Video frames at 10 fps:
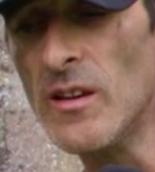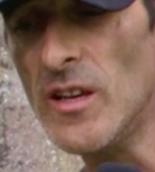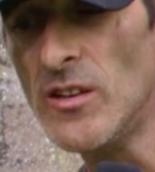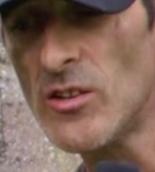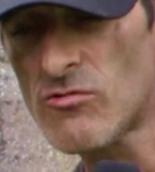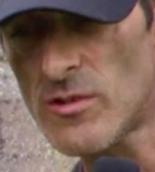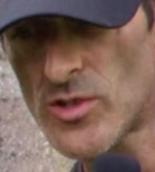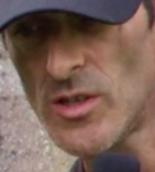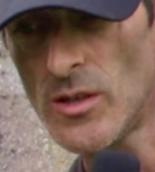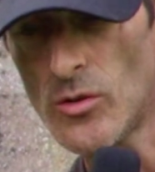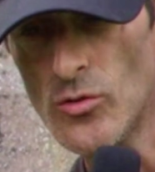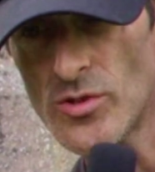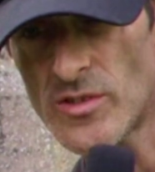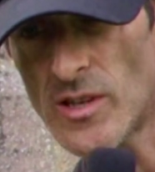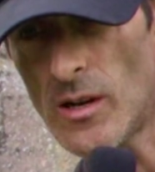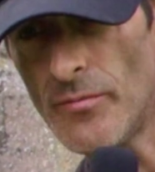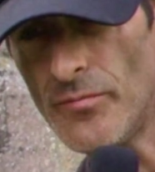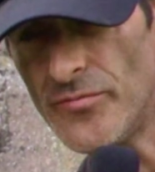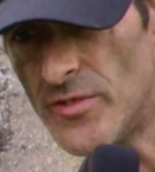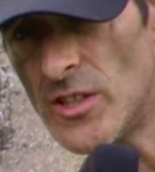In the crop circles that
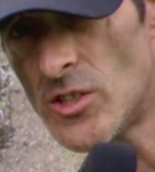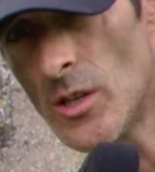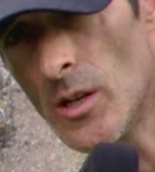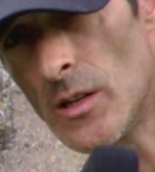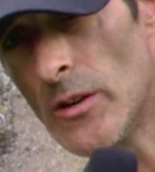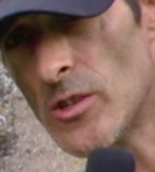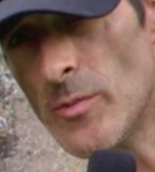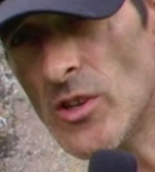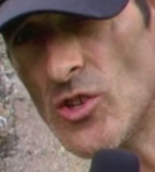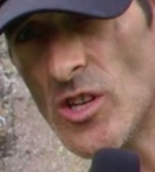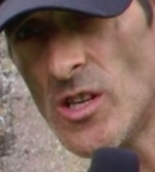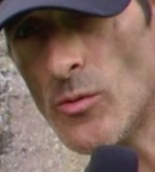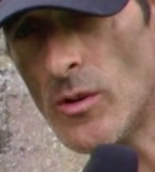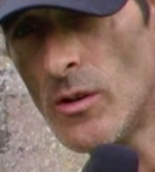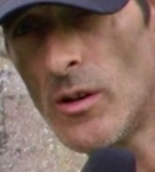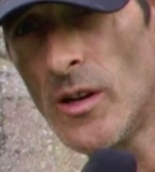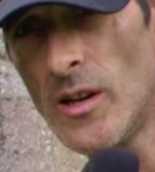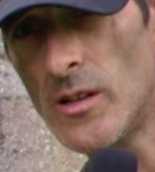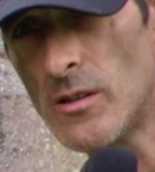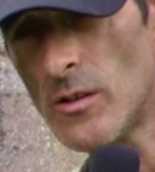did turn out to be genuine, I
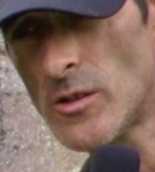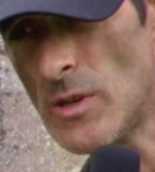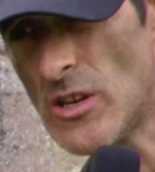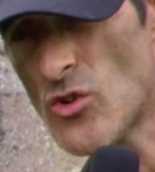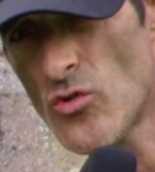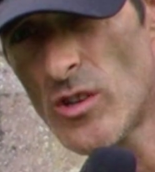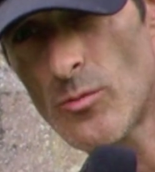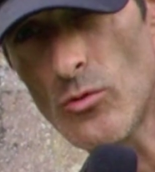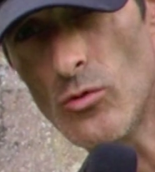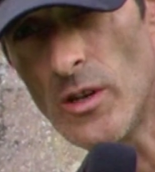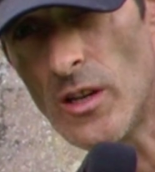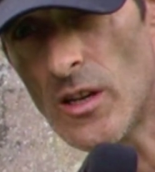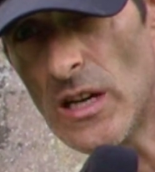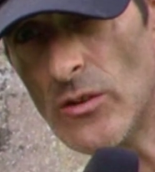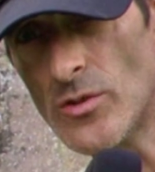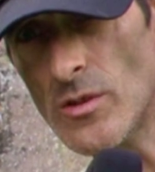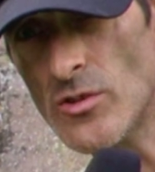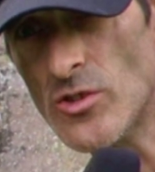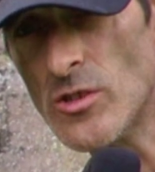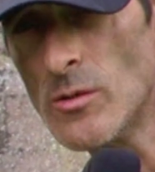had some incredible
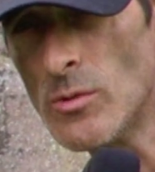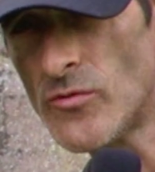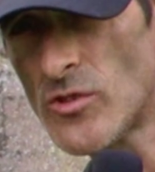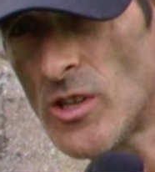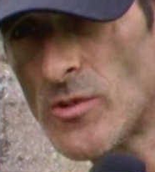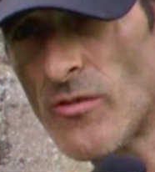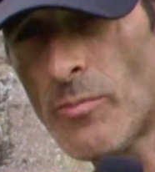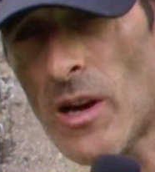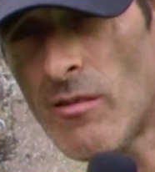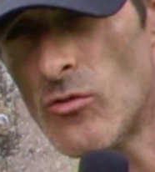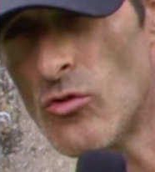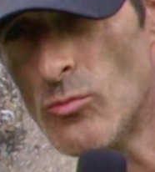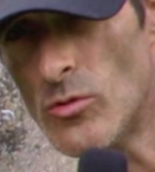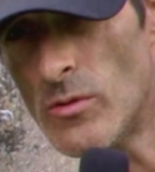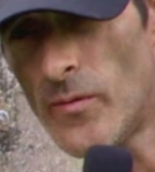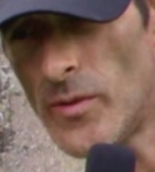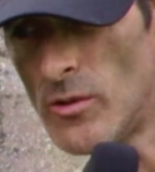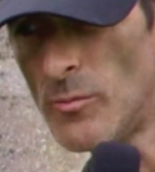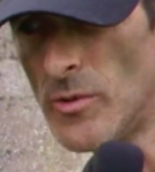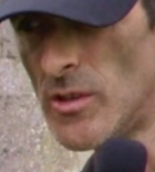encounters, with types of paranormal
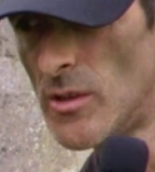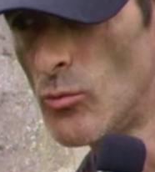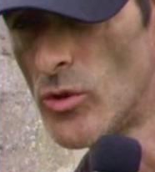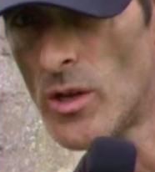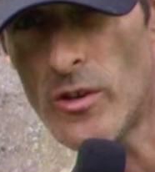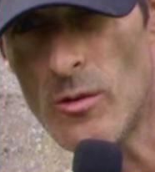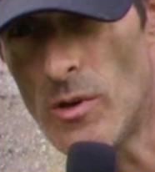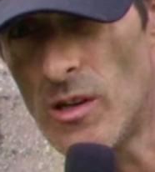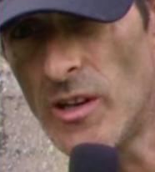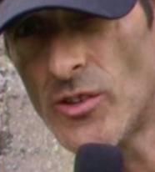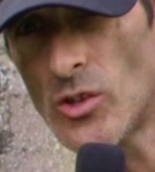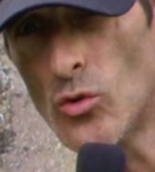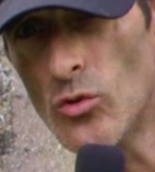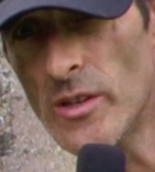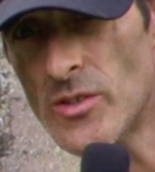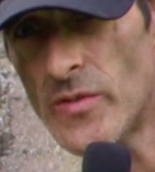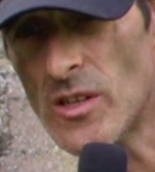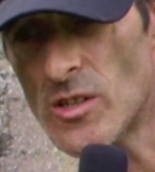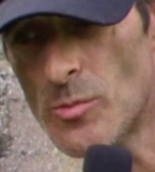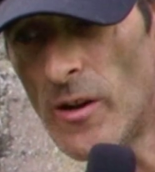phenomena, whatever you might like to call these
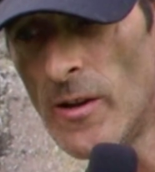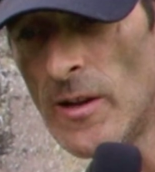things, but